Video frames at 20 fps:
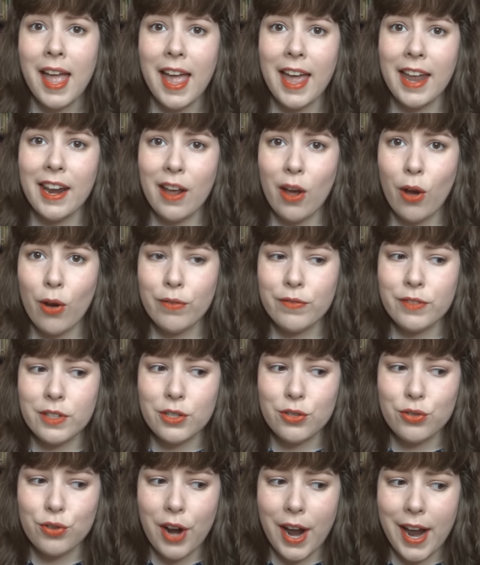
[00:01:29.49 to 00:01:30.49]
And I
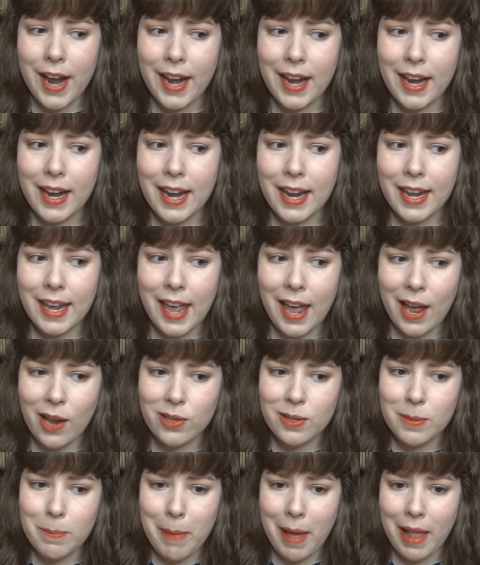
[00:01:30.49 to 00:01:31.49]
often try and
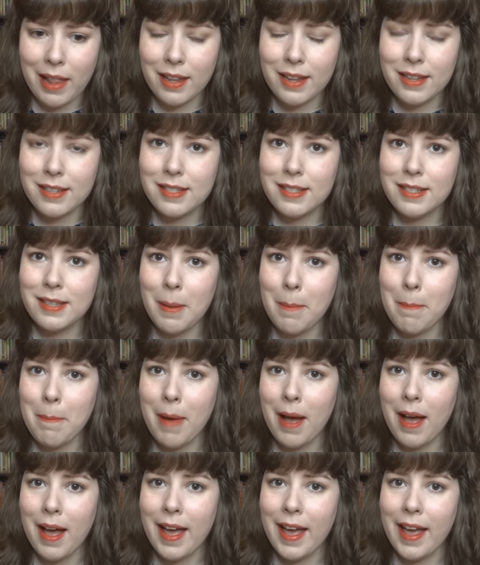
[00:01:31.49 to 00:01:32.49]
counterbalance
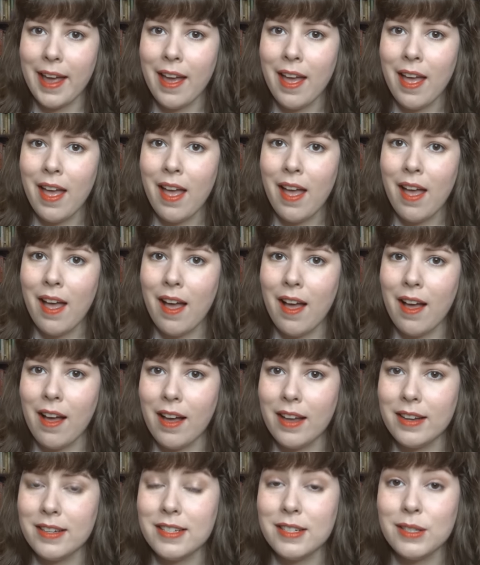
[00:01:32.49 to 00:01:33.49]
my
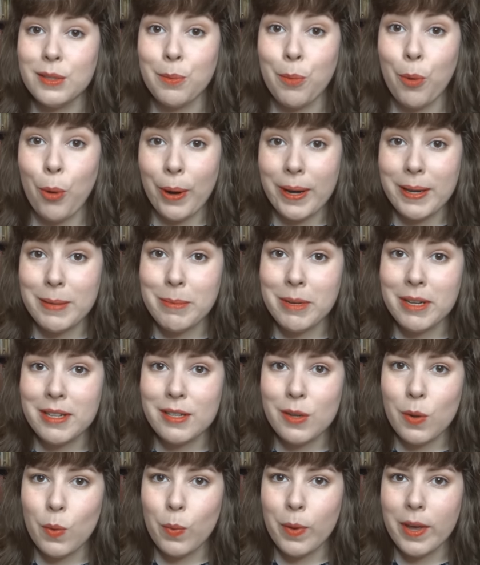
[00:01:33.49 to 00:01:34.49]

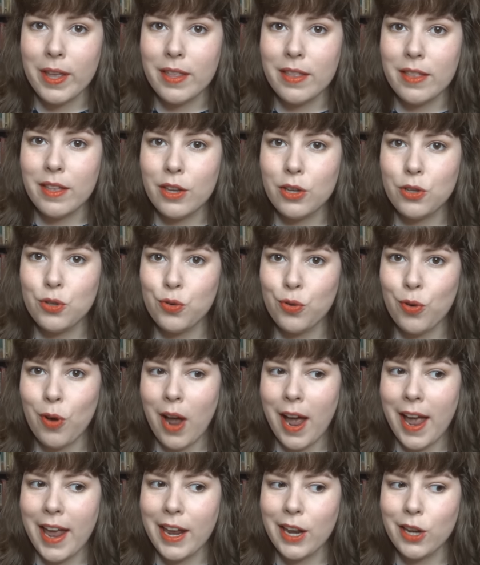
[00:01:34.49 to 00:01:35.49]
disappointment with
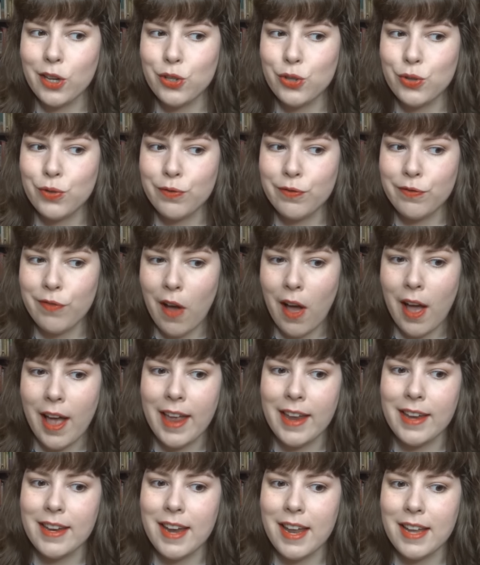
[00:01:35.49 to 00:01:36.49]
trying to
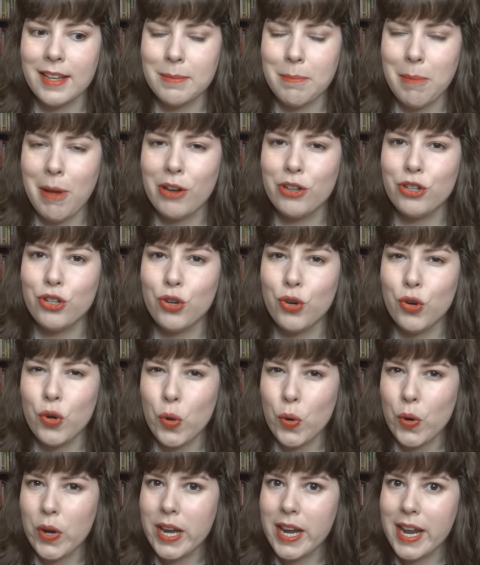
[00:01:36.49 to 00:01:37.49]
find as much
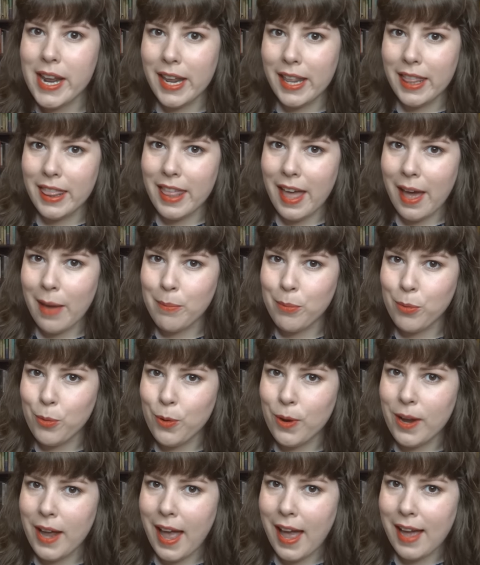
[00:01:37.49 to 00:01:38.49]
good in that
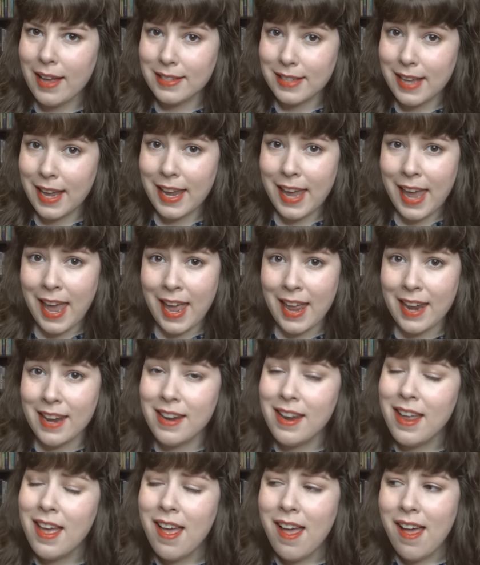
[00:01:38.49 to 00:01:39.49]
book as I
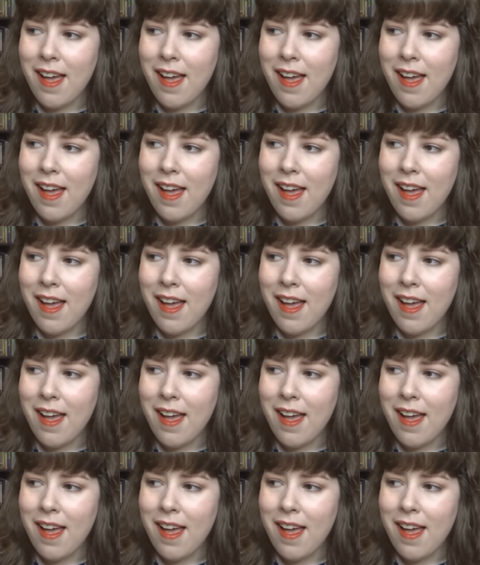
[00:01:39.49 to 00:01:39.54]
can.